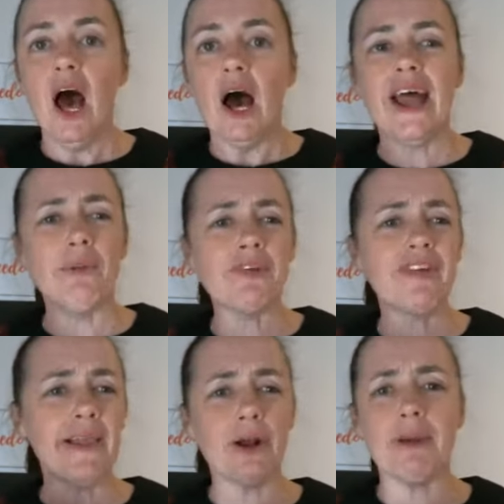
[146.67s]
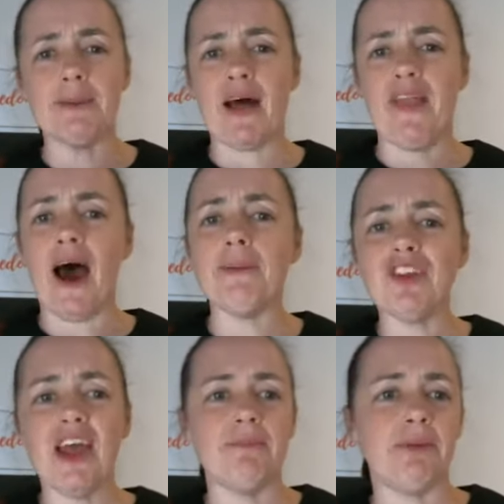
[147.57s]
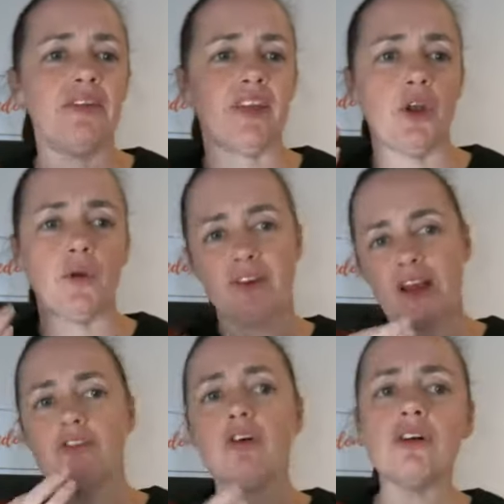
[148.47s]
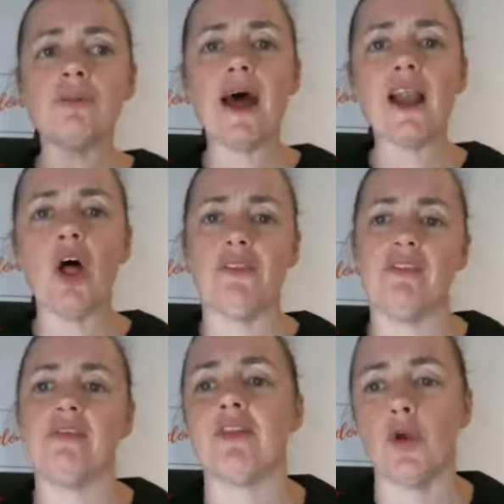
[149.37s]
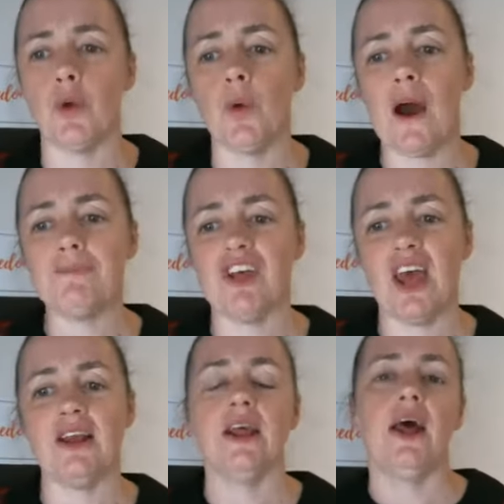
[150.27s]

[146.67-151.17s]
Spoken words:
Now, we'll say a little bit about the update because I know it's getting talked about a lot. This is the Google update.